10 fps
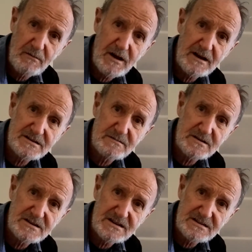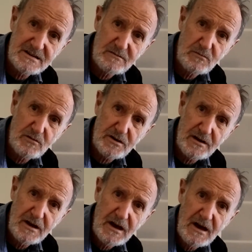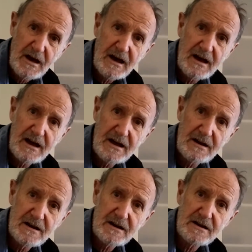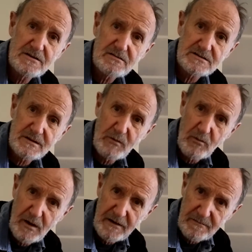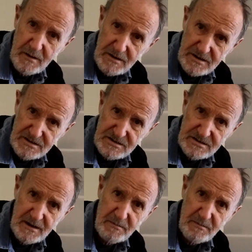We asked him to test our water, and he took some away from our kitchen tap,